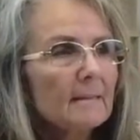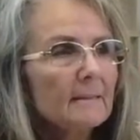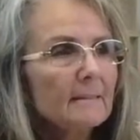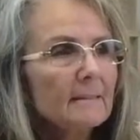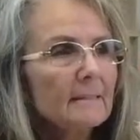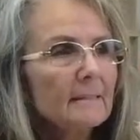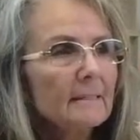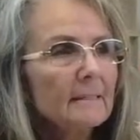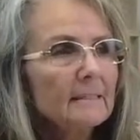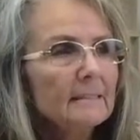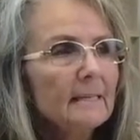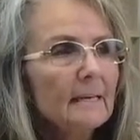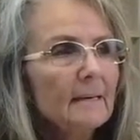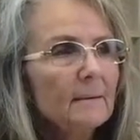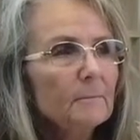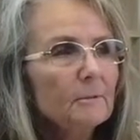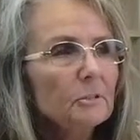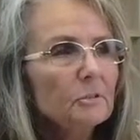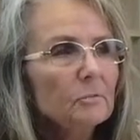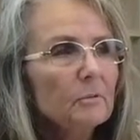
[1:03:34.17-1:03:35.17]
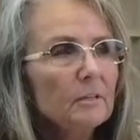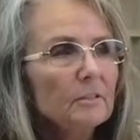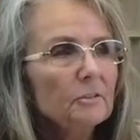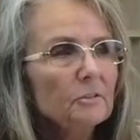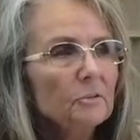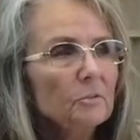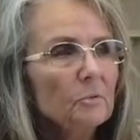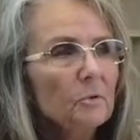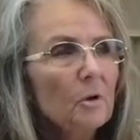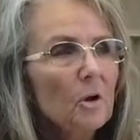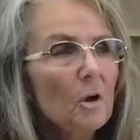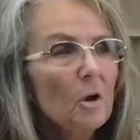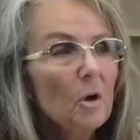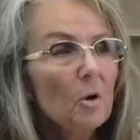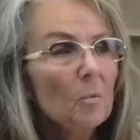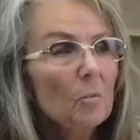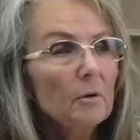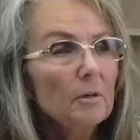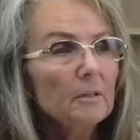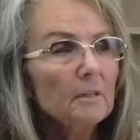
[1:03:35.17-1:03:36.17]
Denise, Miss Rachel
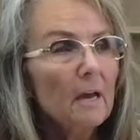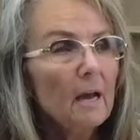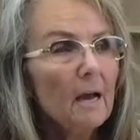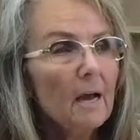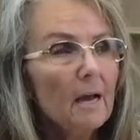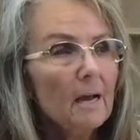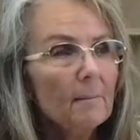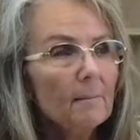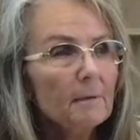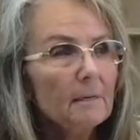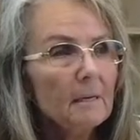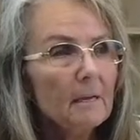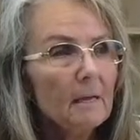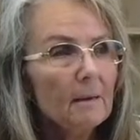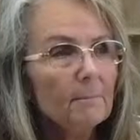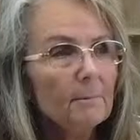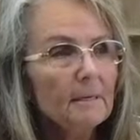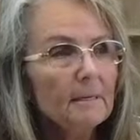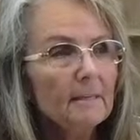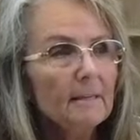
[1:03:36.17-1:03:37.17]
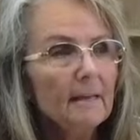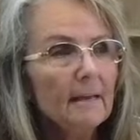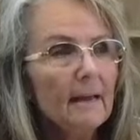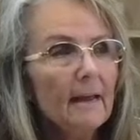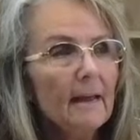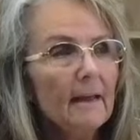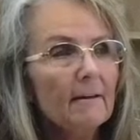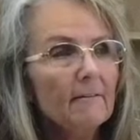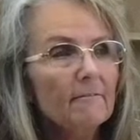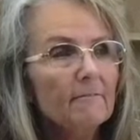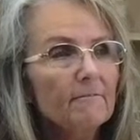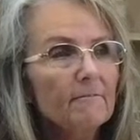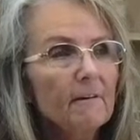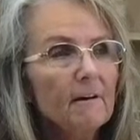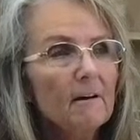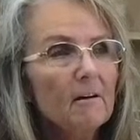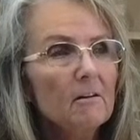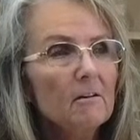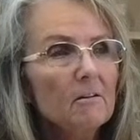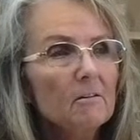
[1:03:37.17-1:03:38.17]
went to Hobby Lobby and they had
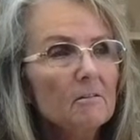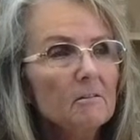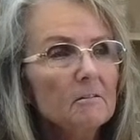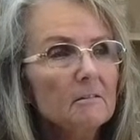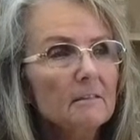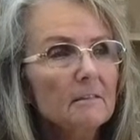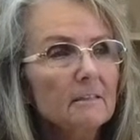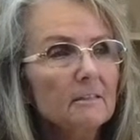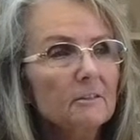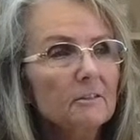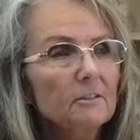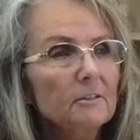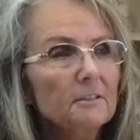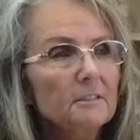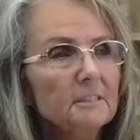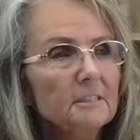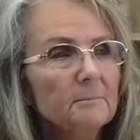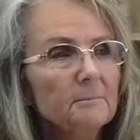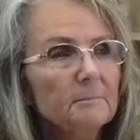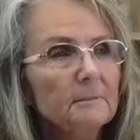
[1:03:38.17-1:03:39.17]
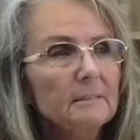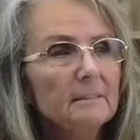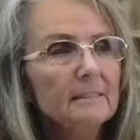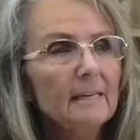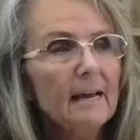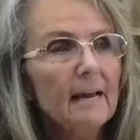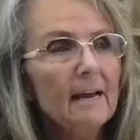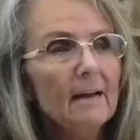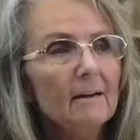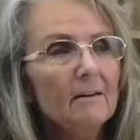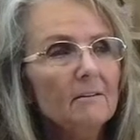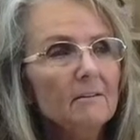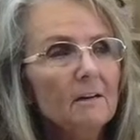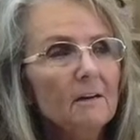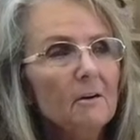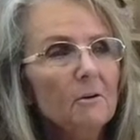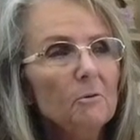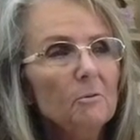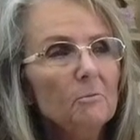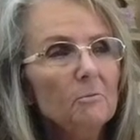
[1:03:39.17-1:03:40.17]
fall and Christmas out
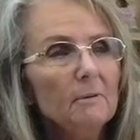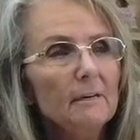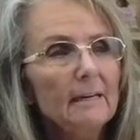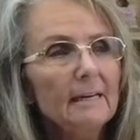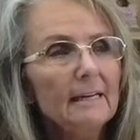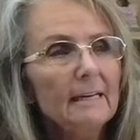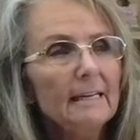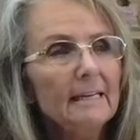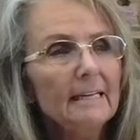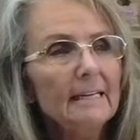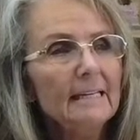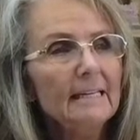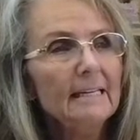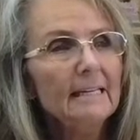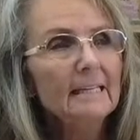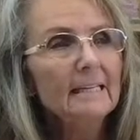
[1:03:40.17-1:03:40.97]
already.